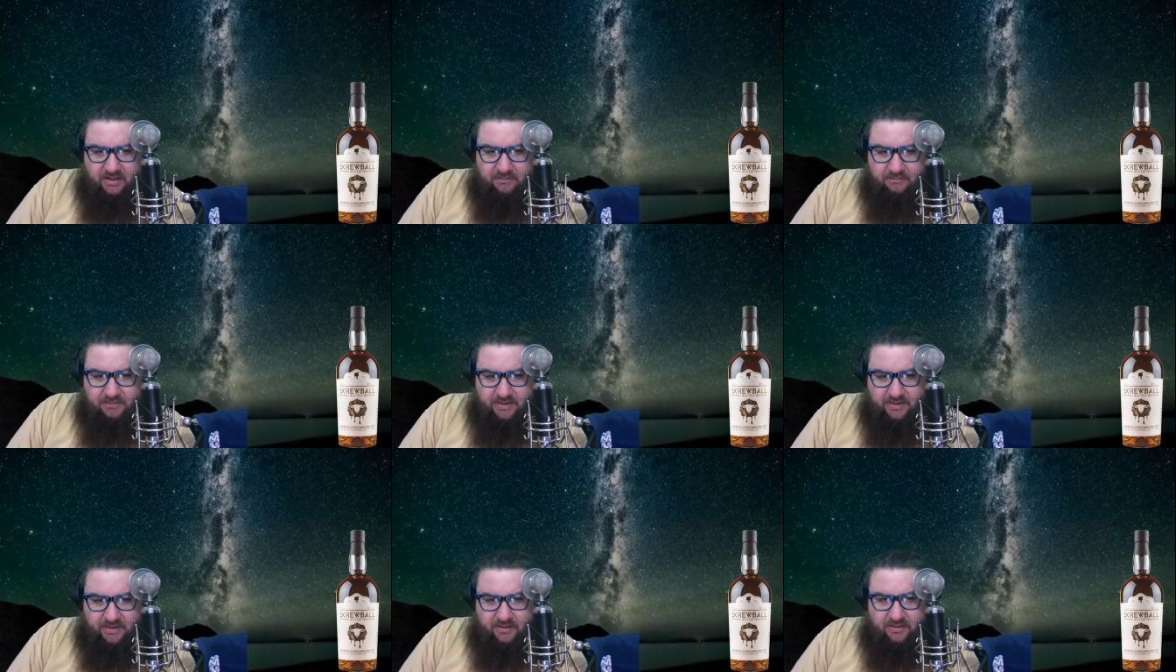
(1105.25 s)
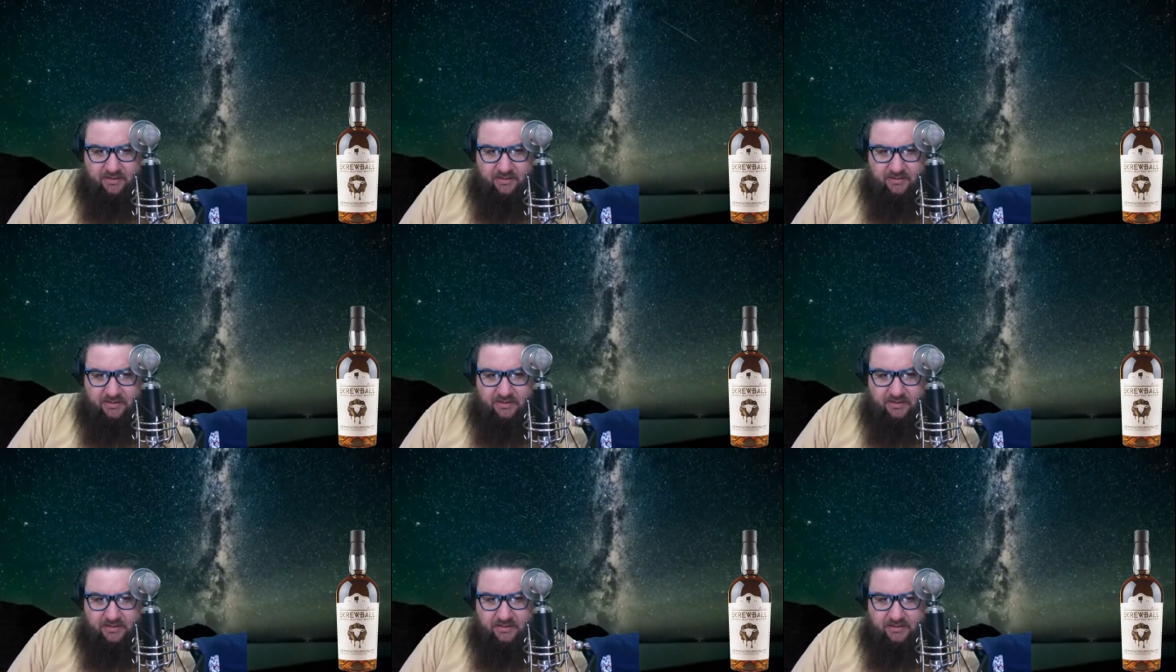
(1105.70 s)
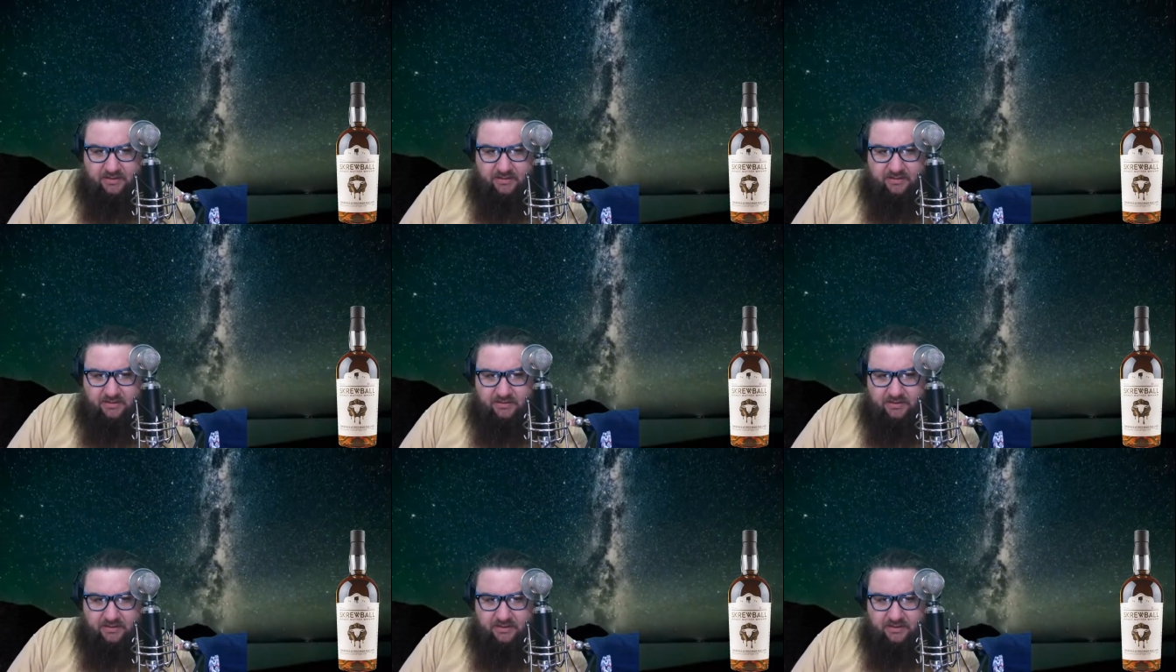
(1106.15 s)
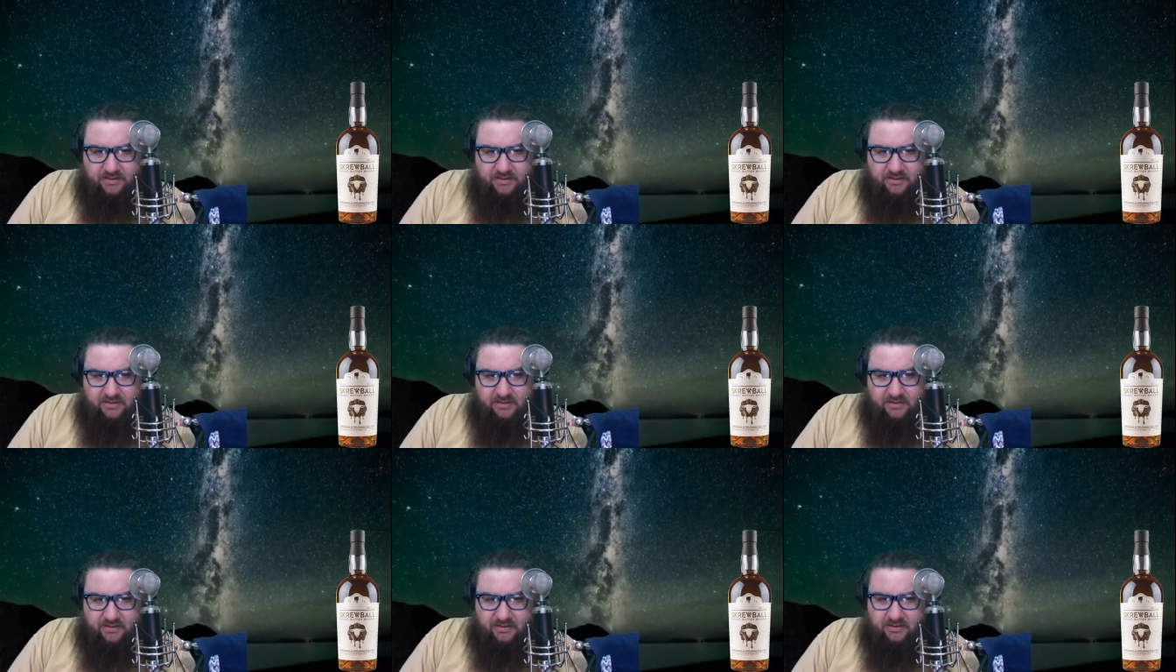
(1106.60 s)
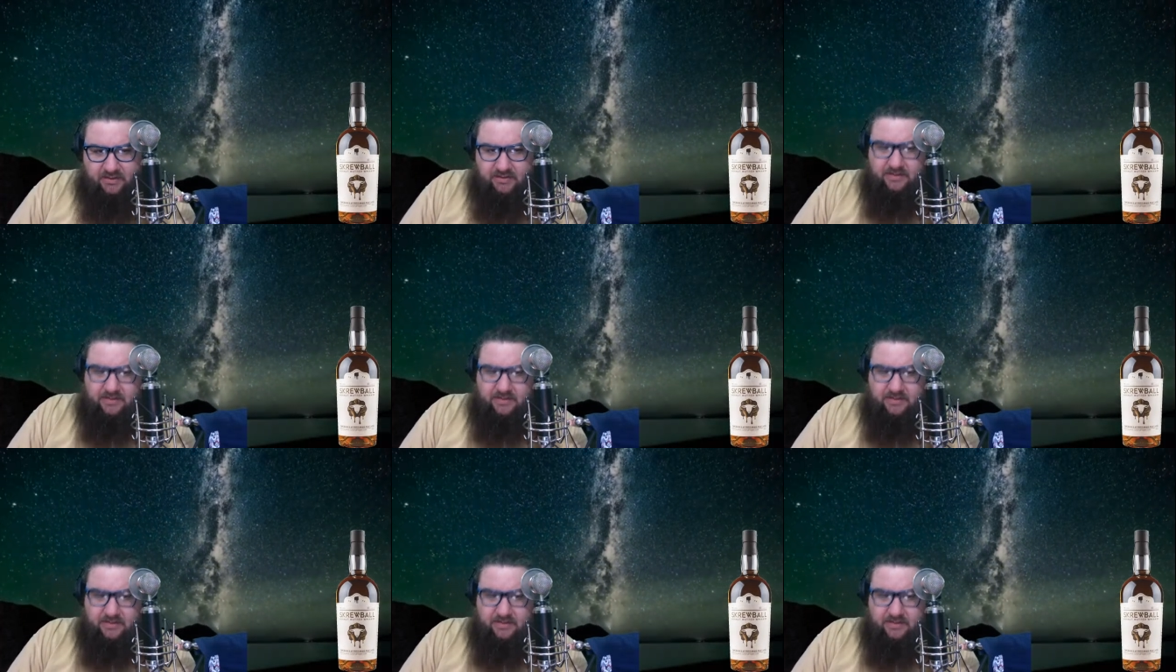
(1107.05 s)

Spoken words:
ma na na na.